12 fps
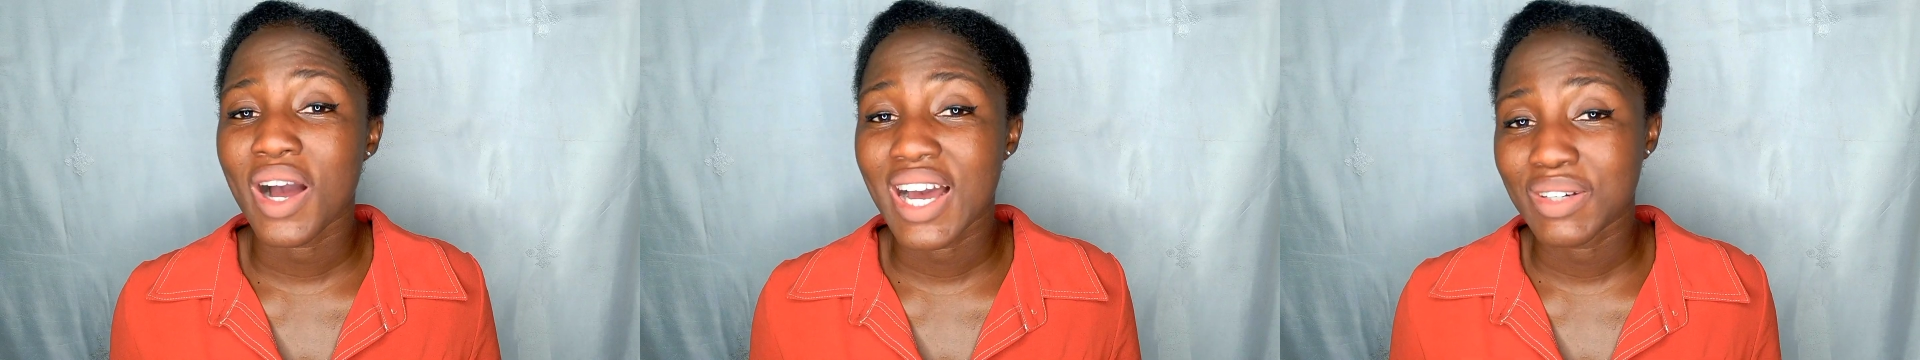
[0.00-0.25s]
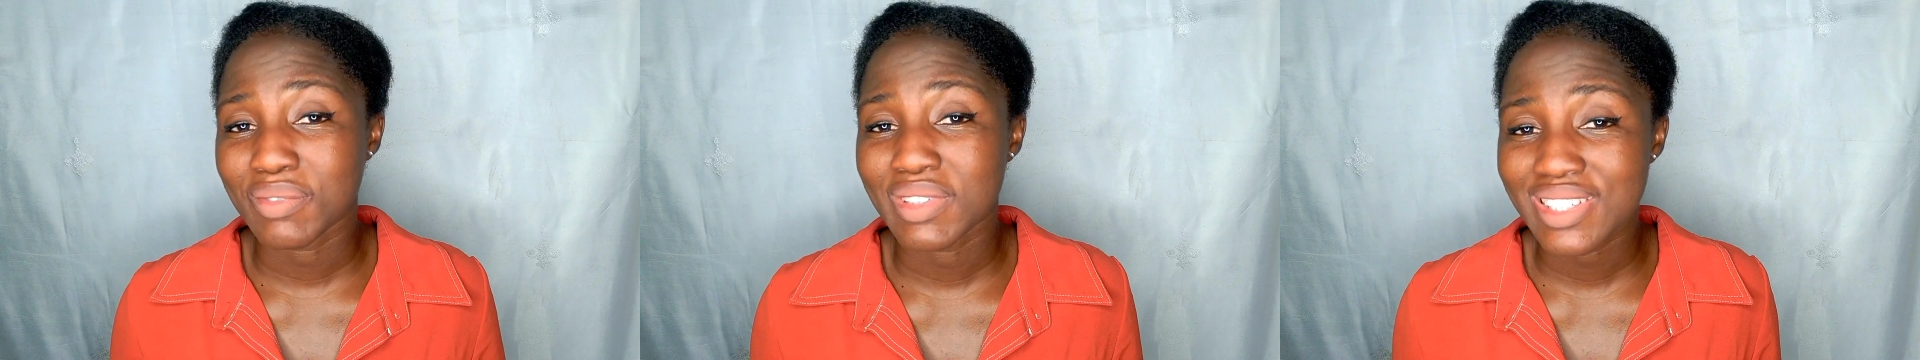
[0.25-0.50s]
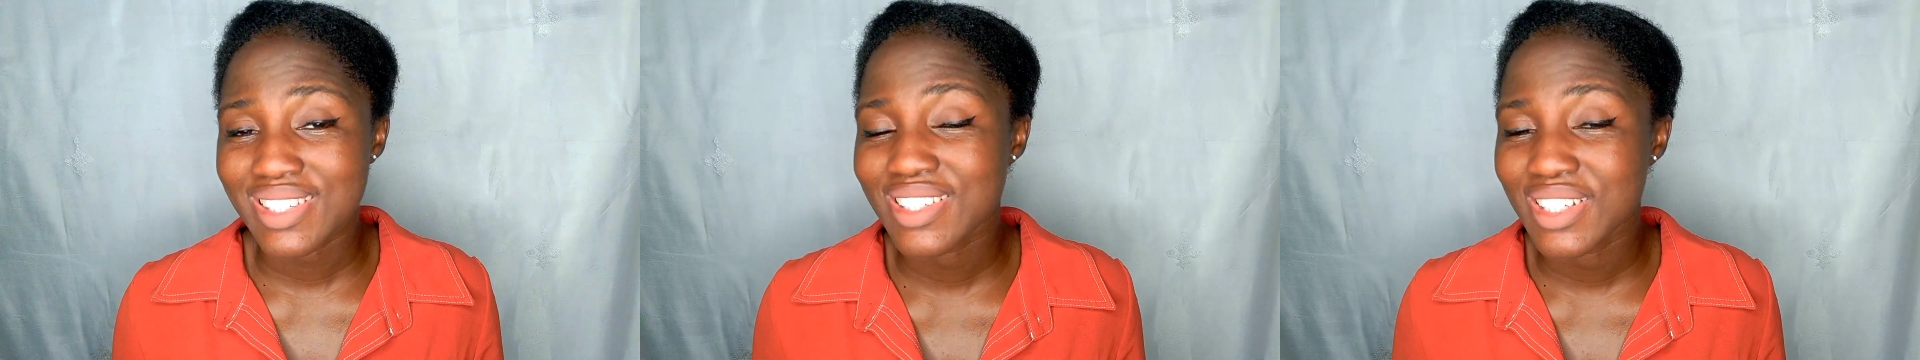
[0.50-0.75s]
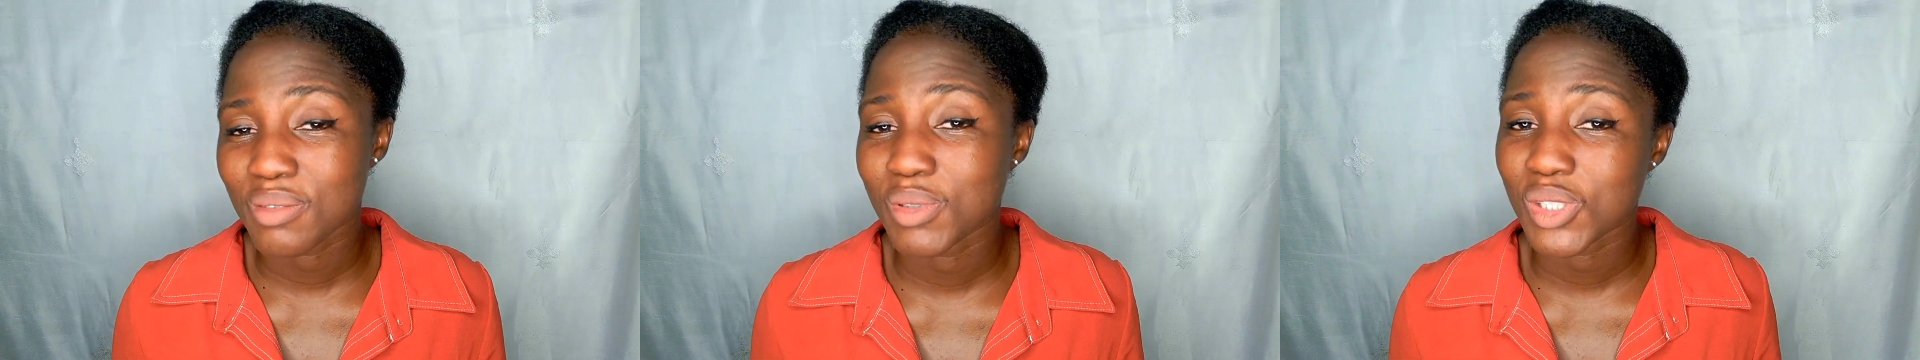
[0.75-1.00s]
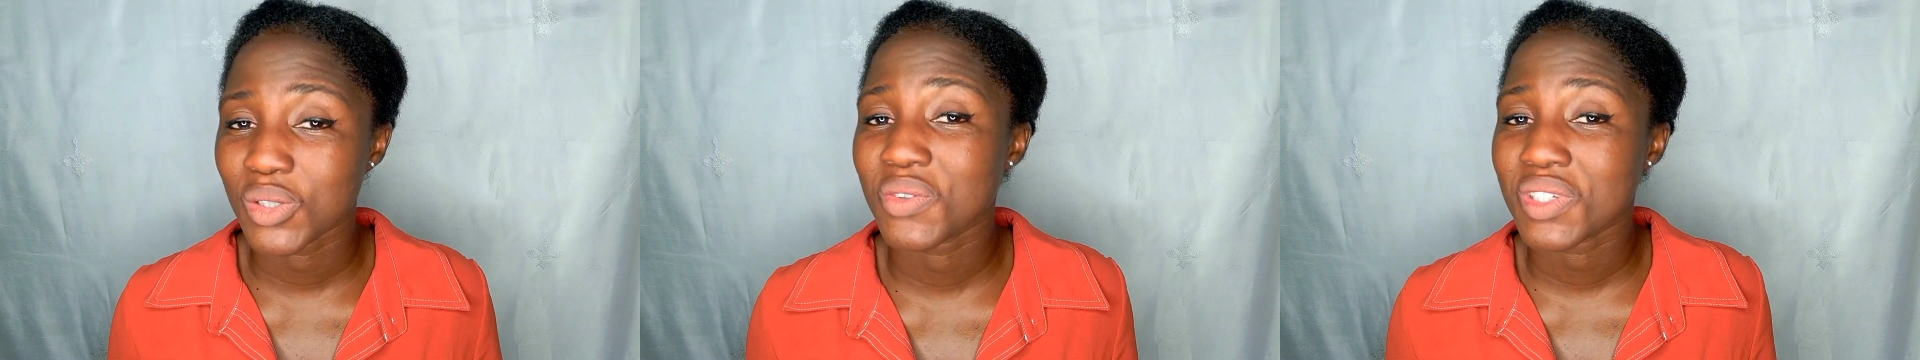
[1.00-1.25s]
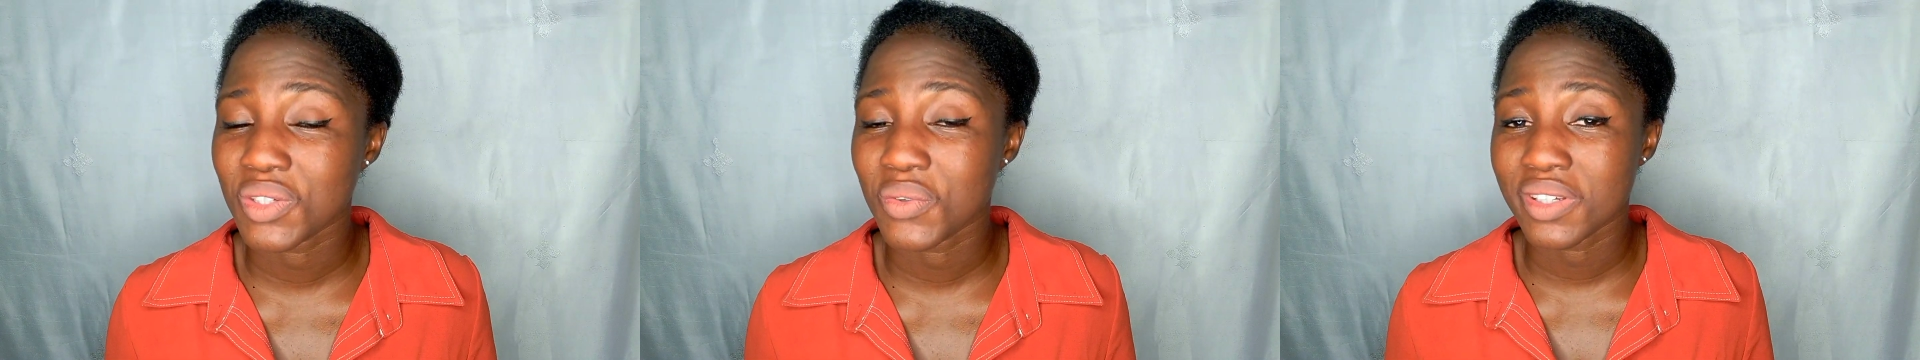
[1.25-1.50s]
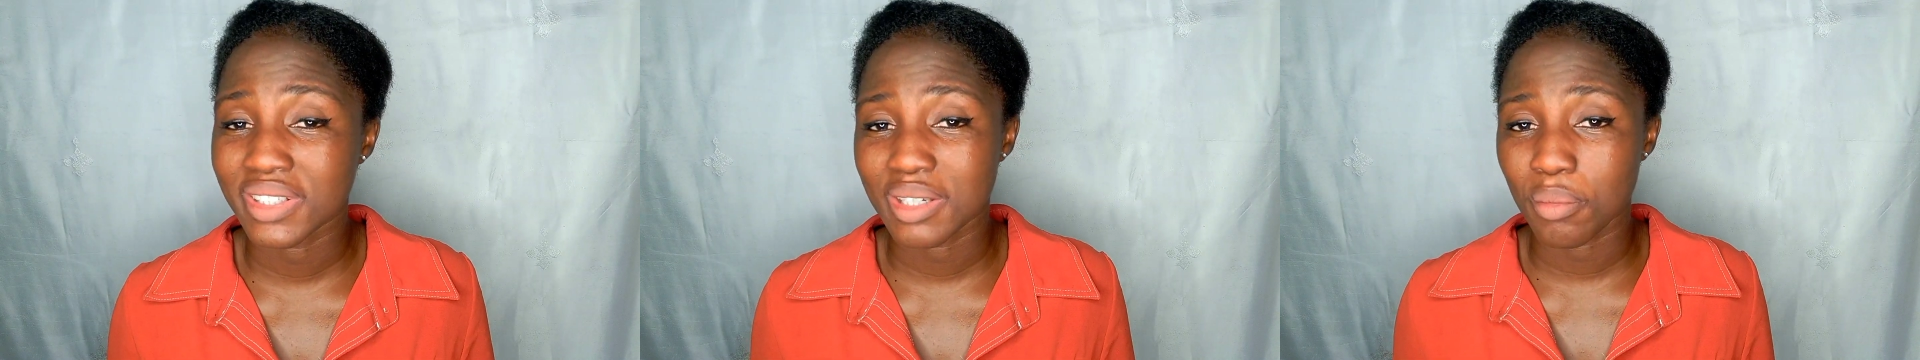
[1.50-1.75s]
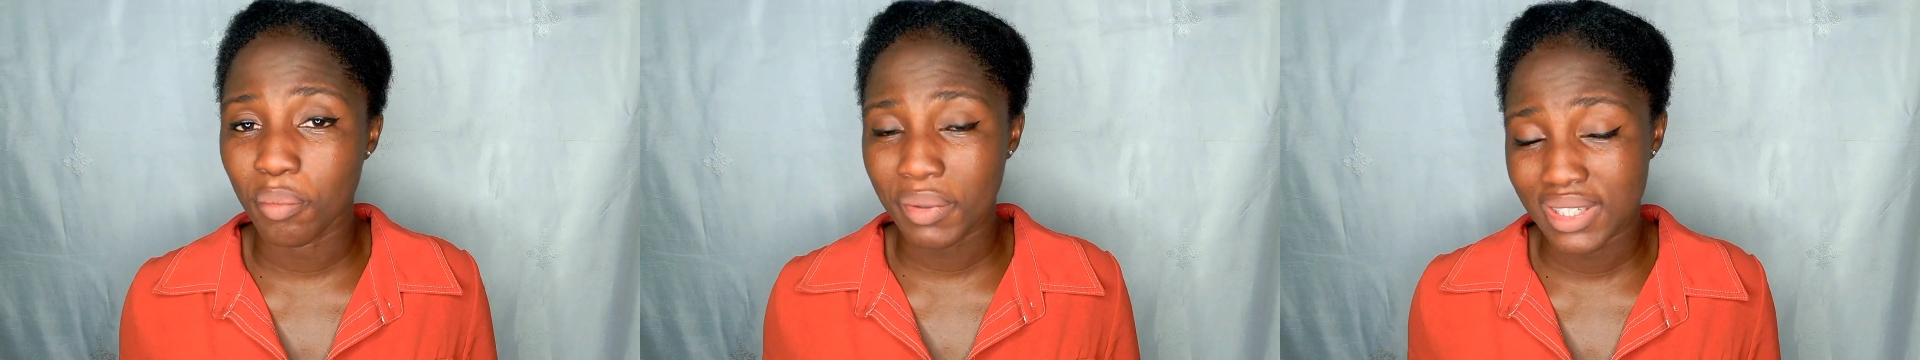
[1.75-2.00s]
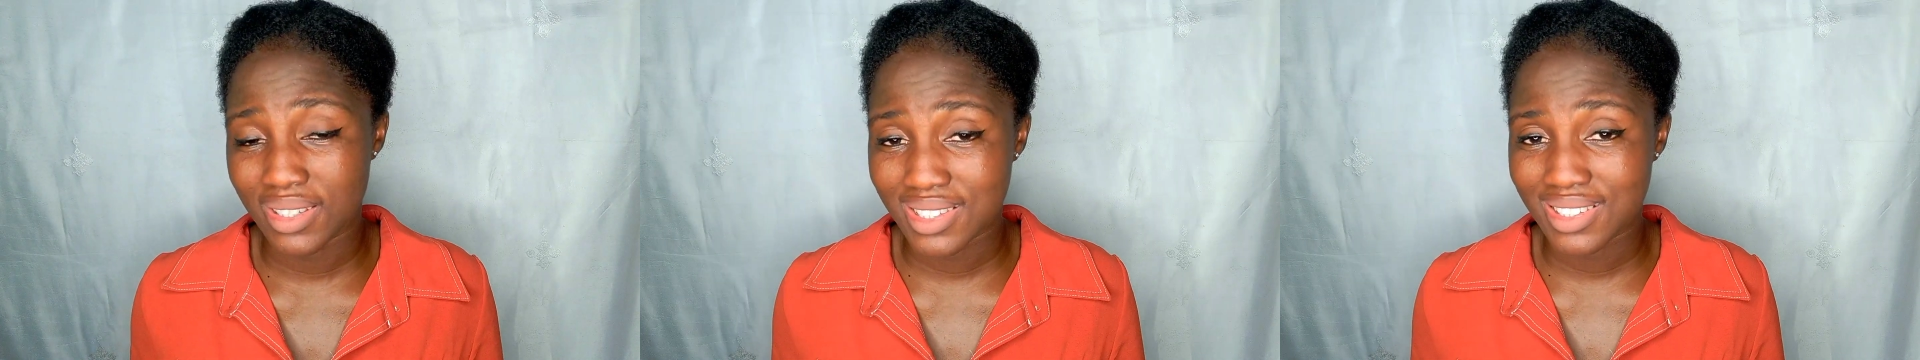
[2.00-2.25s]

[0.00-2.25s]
I'm just going to be showing you in a bit